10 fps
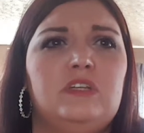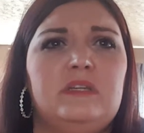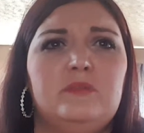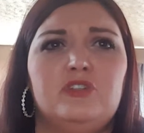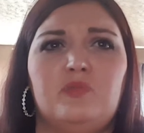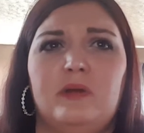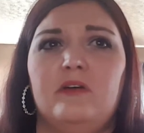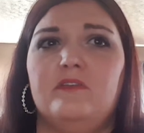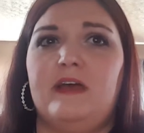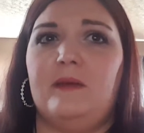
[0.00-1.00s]
Number
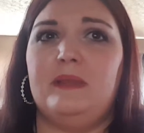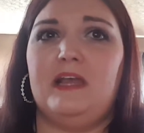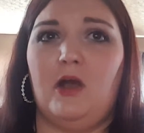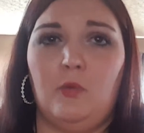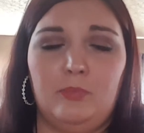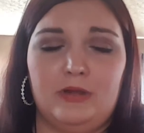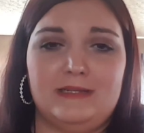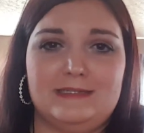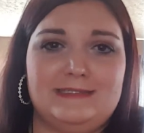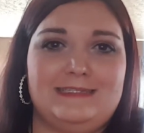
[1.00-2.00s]
12, how many home
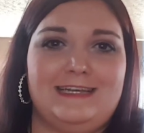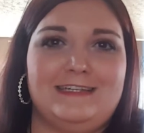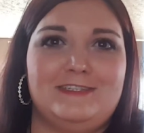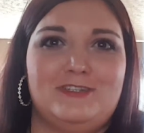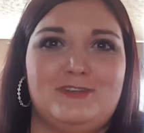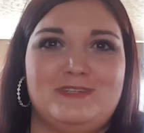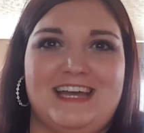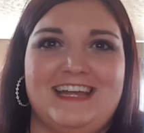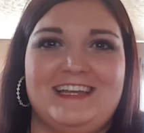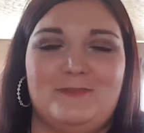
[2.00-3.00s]
pregnancy tests do you
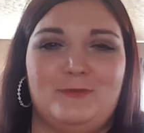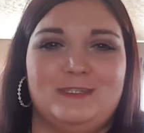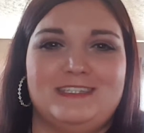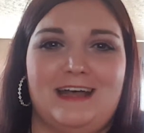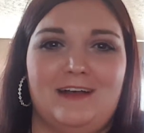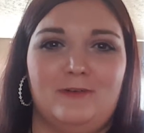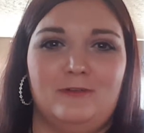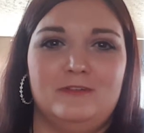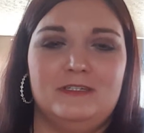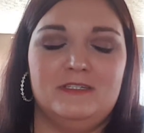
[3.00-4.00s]
take in one cycle?